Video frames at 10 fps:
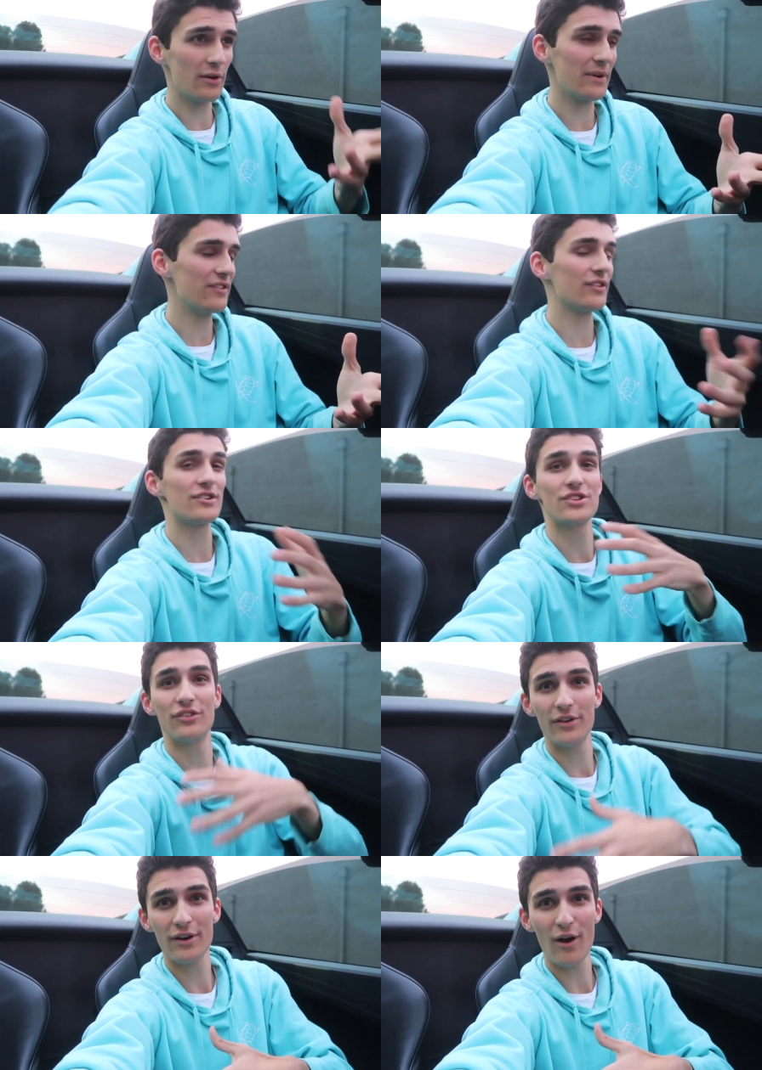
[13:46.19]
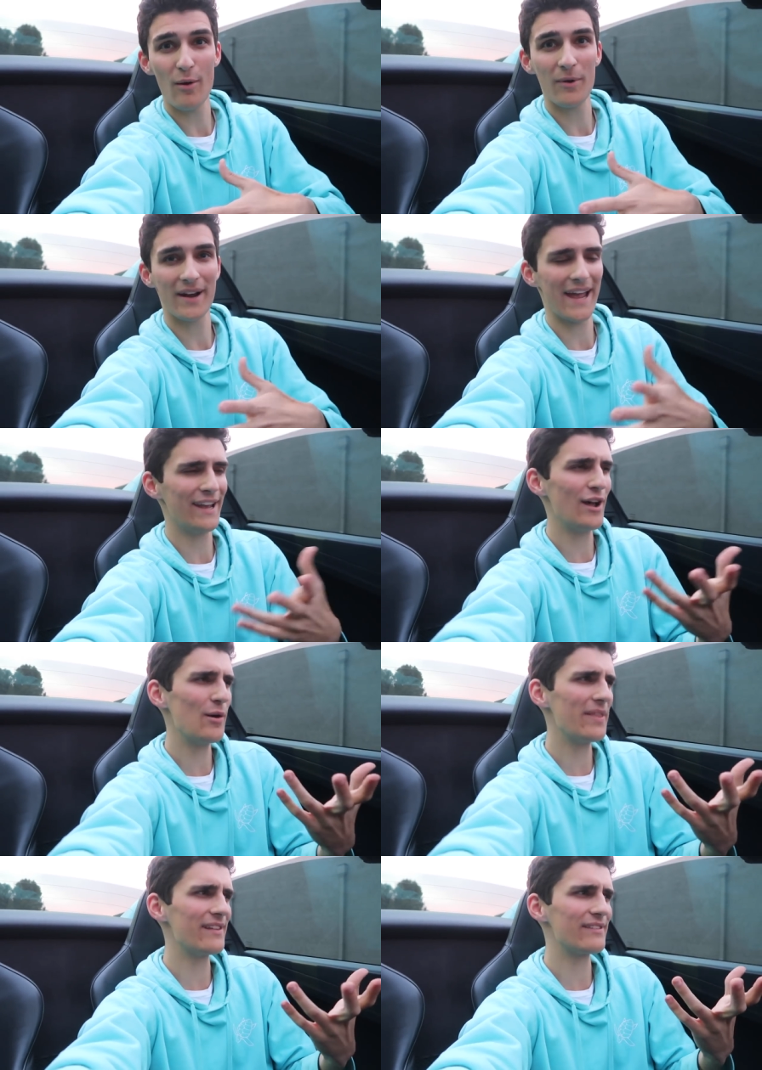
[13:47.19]
do your research, do your homework, and
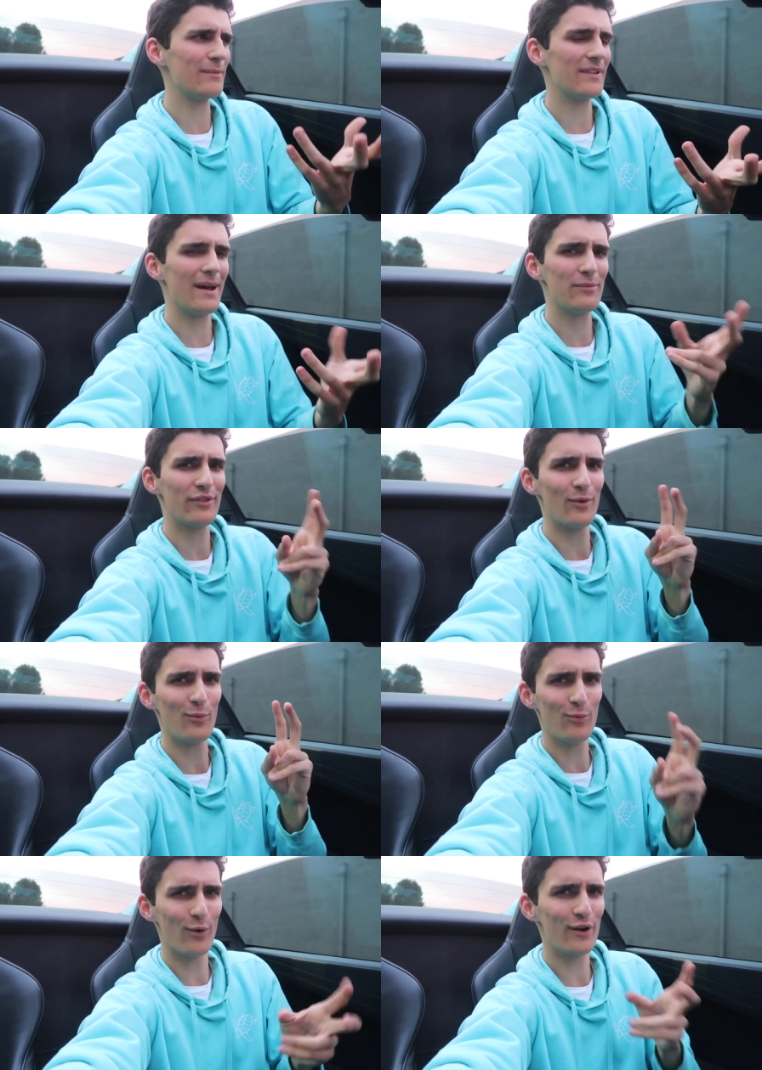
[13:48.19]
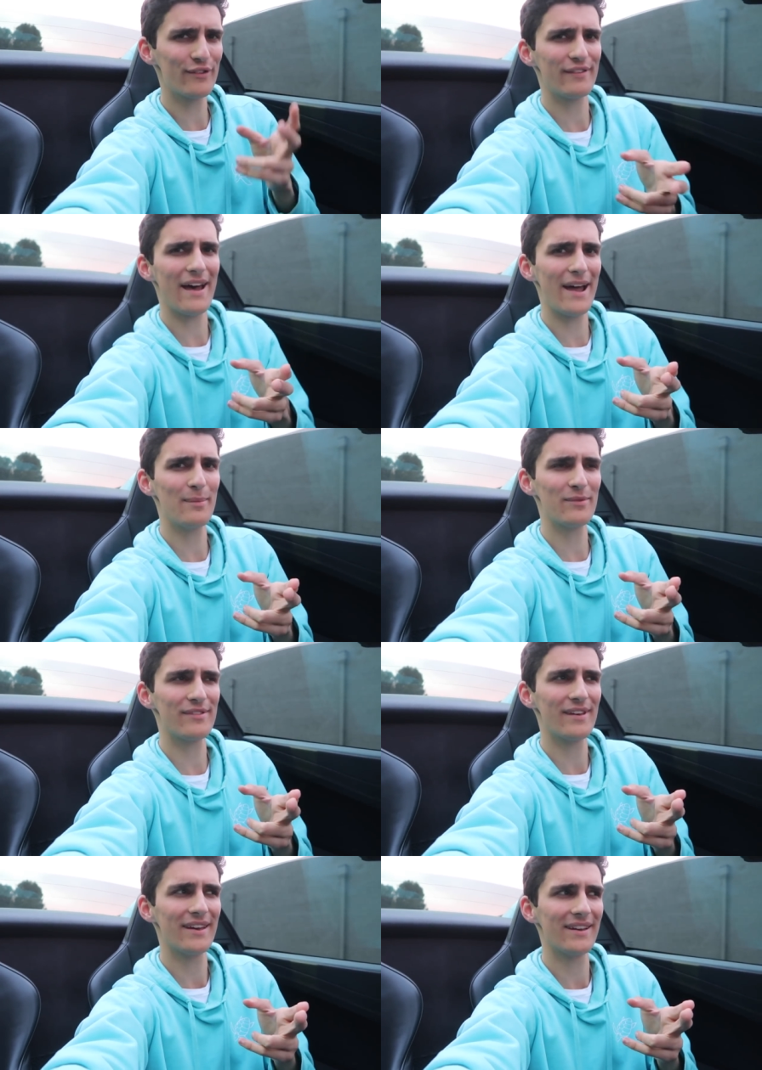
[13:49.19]
know that sometimes the worst
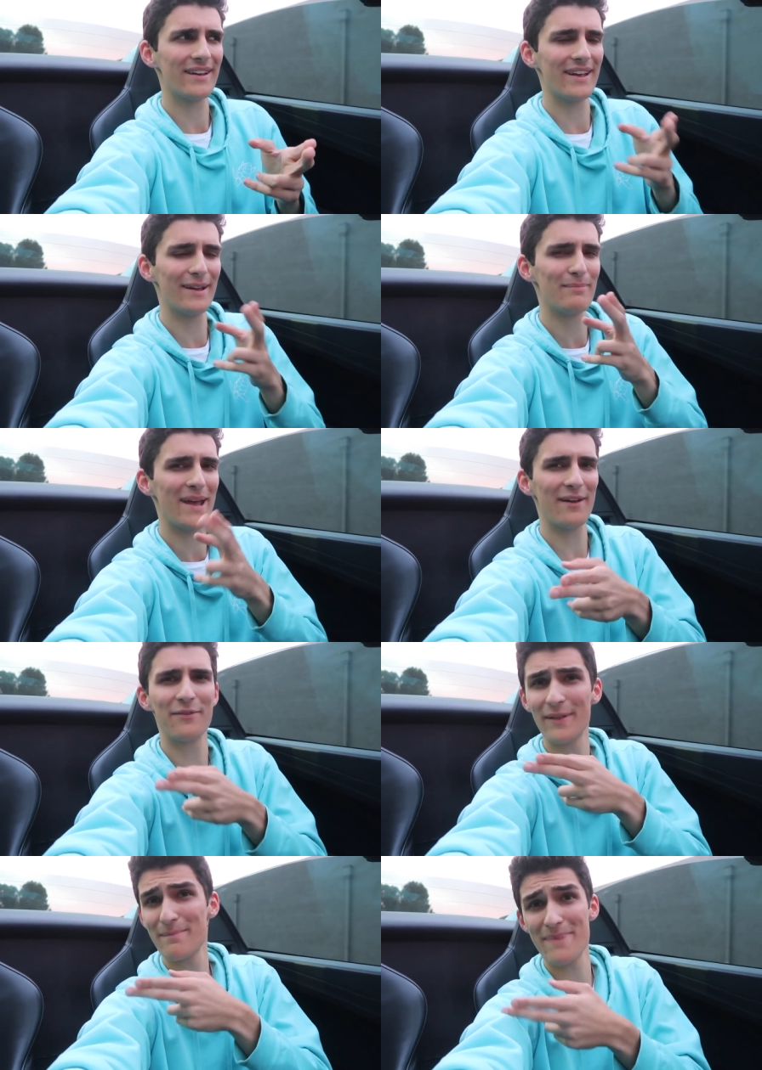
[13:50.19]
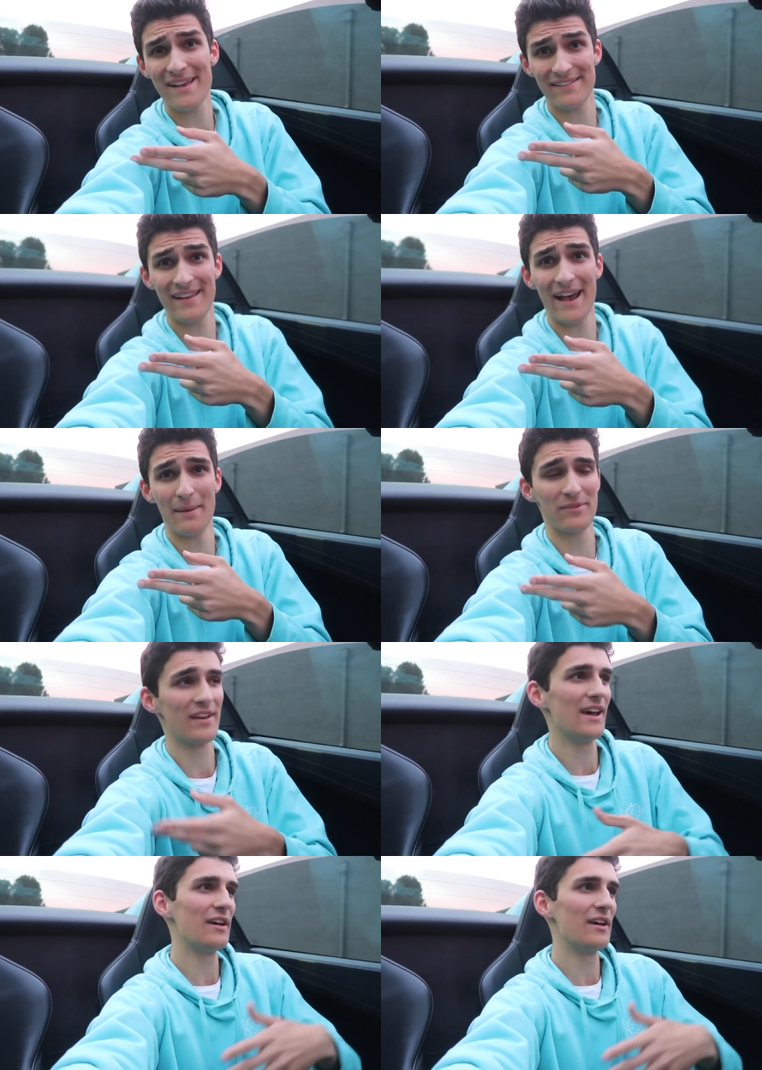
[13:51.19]
times can make for the best times.